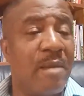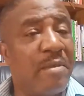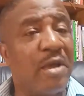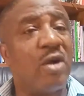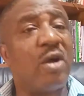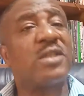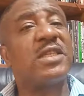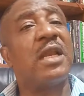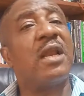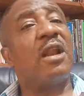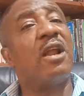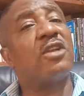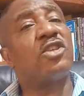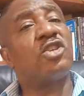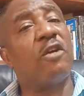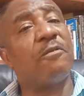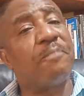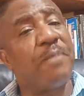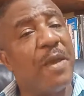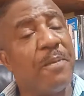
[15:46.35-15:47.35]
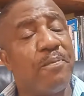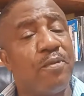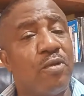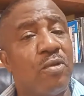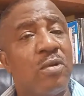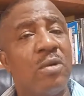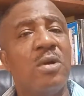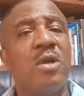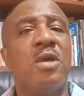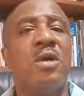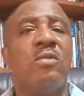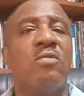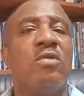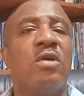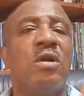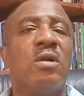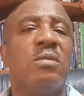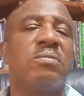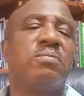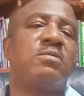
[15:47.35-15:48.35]
because a lot of people
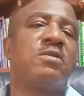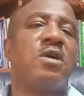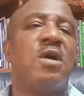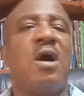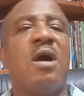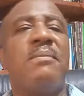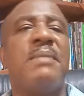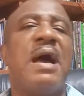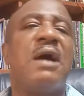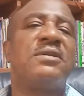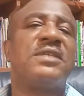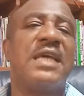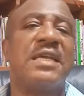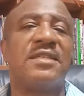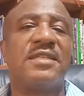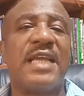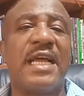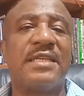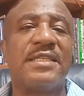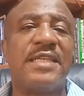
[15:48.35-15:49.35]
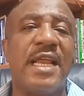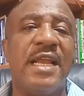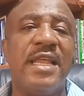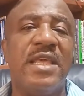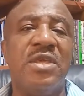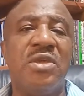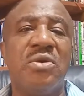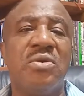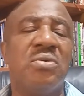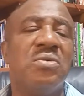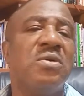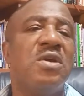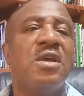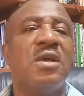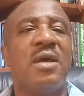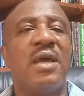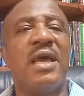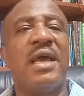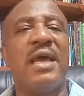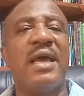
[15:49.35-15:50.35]
will come out and start telling you,
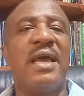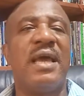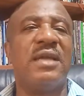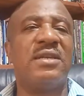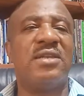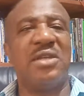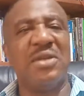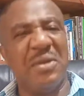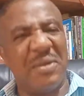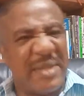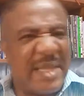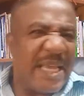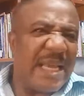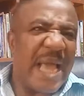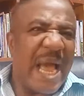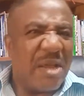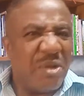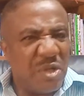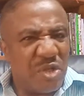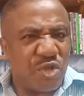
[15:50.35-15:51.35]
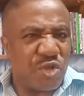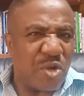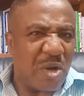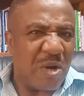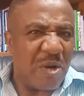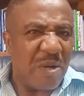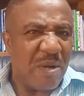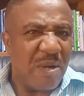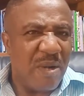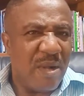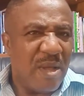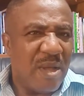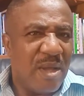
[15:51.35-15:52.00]
do you think, are you sure?